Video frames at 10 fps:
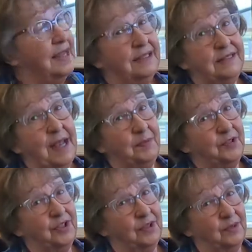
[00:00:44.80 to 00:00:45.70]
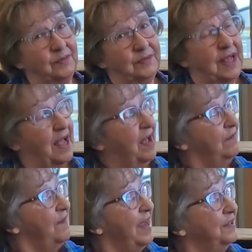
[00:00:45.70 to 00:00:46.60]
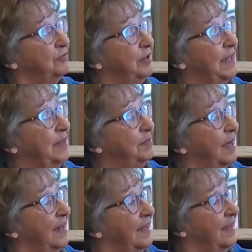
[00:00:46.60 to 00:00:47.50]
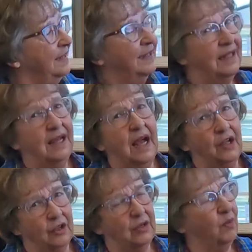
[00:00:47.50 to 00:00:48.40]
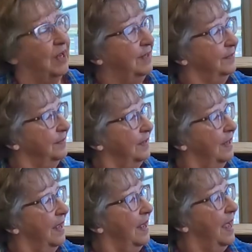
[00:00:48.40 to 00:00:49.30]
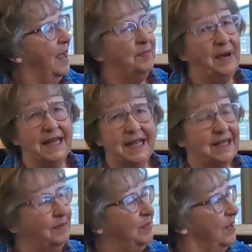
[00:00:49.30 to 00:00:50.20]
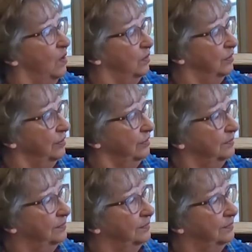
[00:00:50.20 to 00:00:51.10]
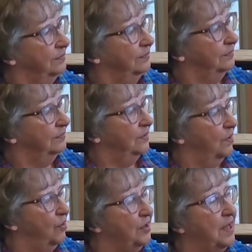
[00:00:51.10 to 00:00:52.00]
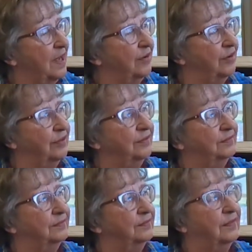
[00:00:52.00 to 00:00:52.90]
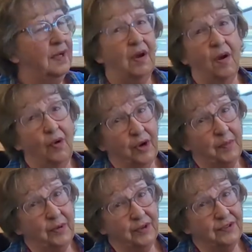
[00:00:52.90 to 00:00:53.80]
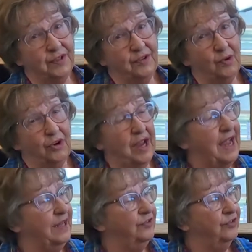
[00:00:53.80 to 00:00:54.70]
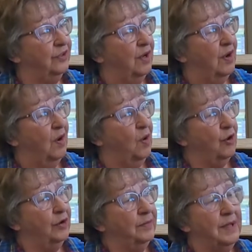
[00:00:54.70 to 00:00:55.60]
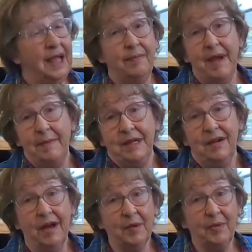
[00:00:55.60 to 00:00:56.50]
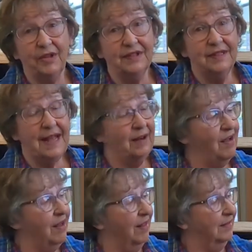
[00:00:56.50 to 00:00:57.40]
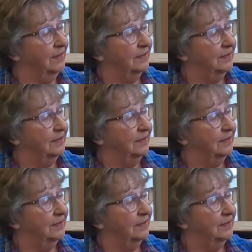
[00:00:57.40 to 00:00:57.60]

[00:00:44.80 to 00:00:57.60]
Step 2, find a reading buddy, a good one. A buddy can be older, or younger, or a person your age, or maybe not a person at all.